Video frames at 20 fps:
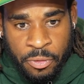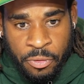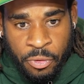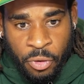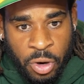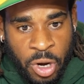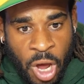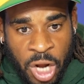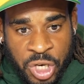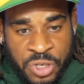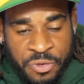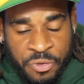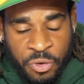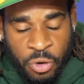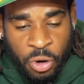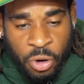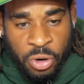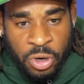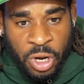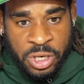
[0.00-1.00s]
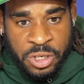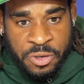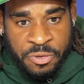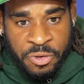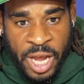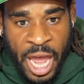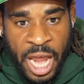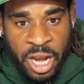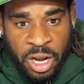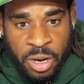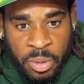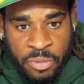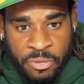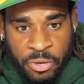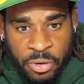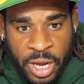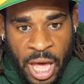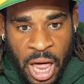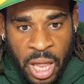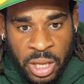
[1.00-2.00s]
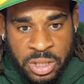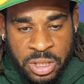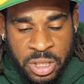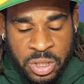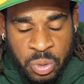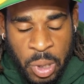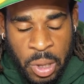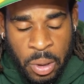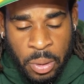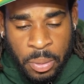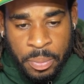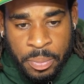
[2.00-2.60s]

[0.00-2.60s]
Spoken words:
for not just for Canada, but for Galaxy as well.